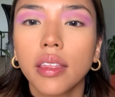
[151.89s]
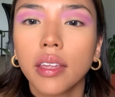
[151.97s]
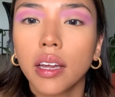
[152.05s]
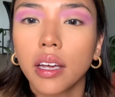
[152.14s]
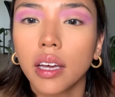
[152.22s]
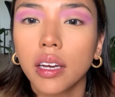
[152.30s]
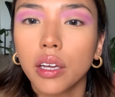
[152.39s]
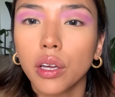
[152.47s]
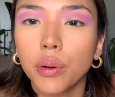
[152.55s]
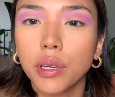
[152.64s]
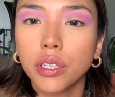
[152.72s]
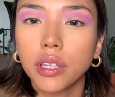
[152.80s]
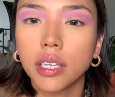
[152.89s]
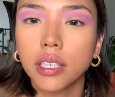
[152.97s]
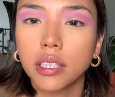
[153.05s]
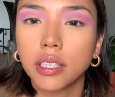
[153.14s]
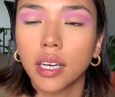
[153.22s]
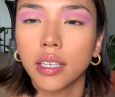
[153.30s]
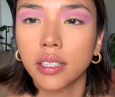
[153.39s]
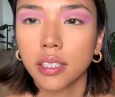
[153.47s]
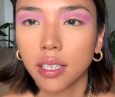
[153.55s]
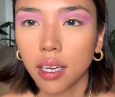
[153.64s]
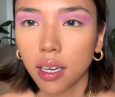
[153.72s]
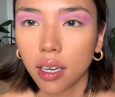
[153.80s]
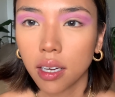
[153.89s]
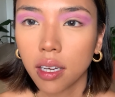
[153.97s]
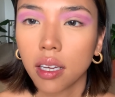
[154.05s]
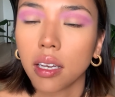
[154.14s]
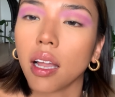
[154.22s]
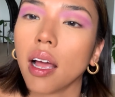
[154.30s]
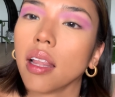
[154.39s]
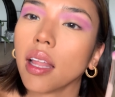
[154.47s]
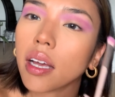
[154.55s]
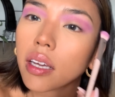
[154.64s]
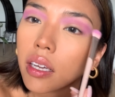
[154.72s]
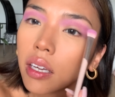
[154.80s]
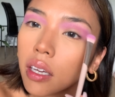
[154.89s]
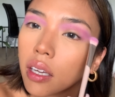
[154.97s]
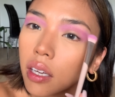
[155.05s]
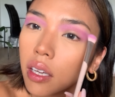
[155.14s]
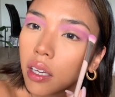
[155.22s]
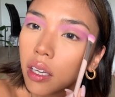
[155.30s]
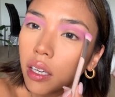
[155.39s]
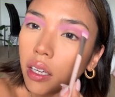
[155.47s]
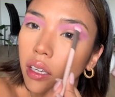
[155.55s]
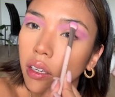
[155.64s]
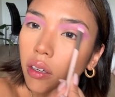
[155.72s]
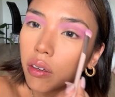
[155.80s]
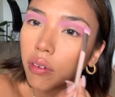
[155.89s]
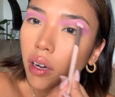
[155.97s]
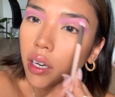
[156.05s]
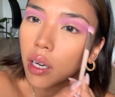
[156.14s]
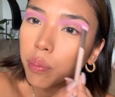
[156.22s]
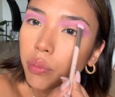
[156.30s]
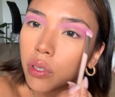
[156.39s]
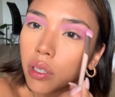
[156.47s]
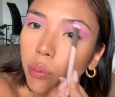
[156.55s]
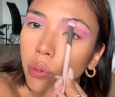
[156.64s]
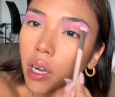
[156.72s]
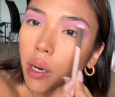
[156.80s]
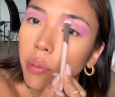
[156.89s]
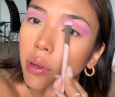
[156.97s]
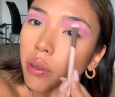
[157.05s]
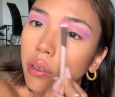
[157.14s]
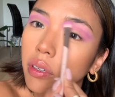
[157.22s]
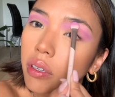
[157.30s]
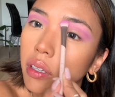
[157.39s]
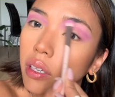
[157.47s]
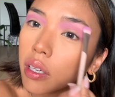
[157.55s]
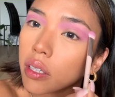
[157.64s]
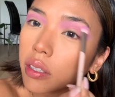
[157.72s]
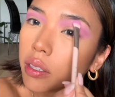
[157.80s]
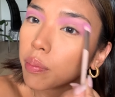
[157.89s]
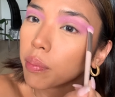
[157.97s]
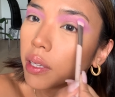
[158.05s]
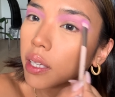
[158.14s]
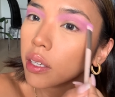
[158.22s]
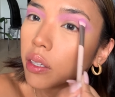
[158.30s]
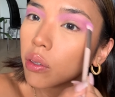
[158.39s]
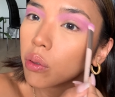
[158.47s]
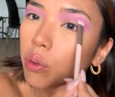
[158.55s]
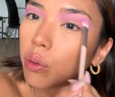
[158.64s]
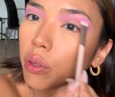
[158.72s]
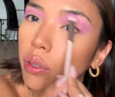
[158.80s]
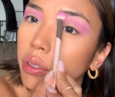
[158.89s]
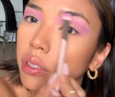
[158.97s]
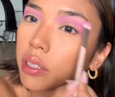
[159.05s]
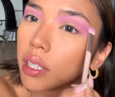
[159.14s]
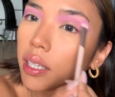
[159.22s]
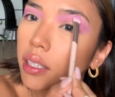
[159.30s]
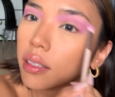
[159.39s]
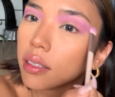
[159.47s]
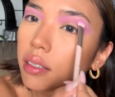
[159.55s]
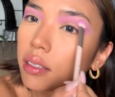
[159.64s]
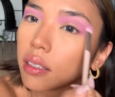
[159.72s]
Then I'm gonna go into this dustier lilac and go right up to the brow bone and just blend all those shades.